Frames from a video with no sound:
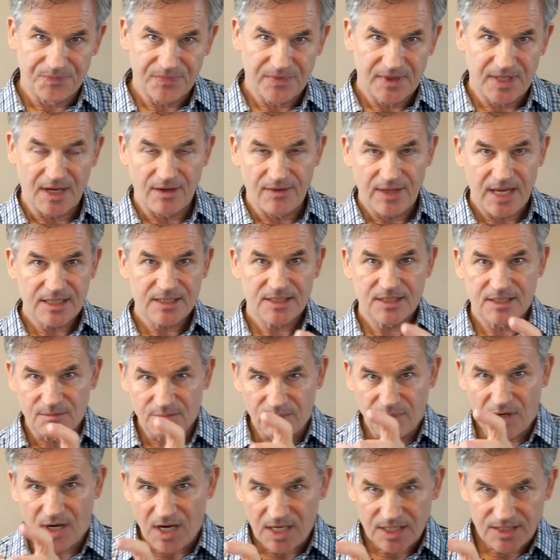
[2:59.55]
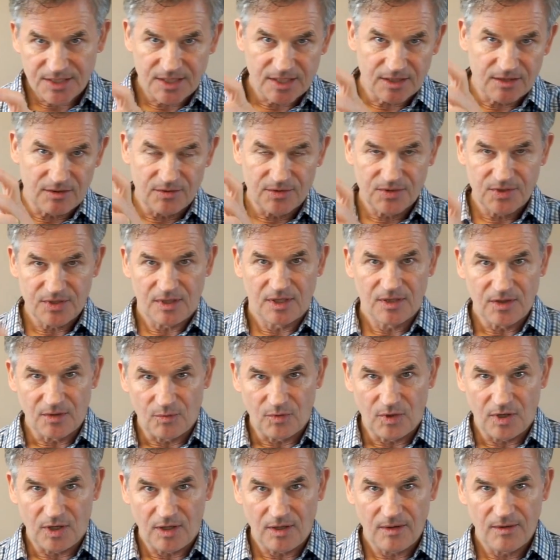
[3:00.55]
Now, that's the box that goes on the
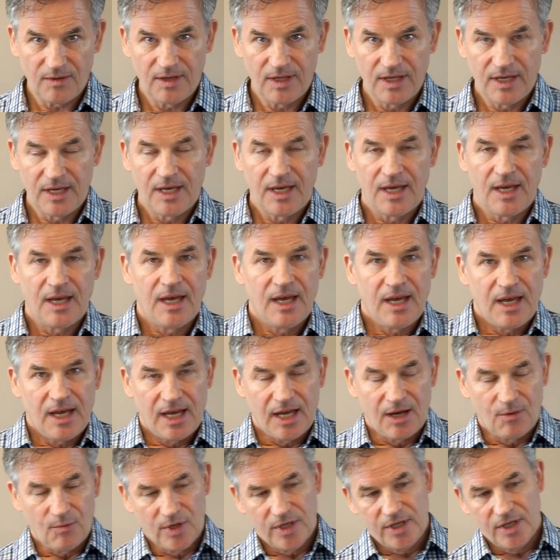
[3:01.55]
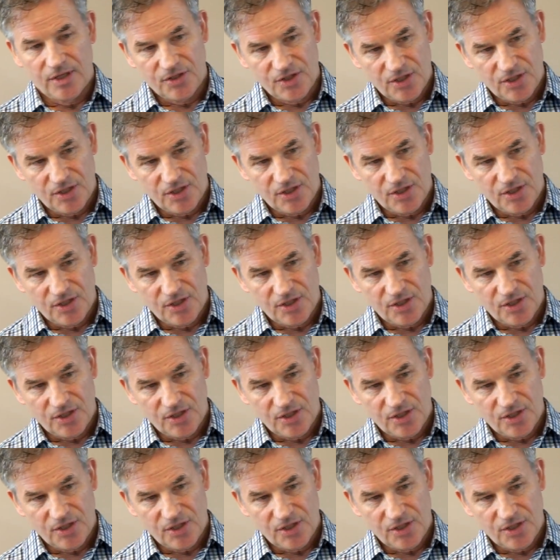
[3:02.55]
wall, and when you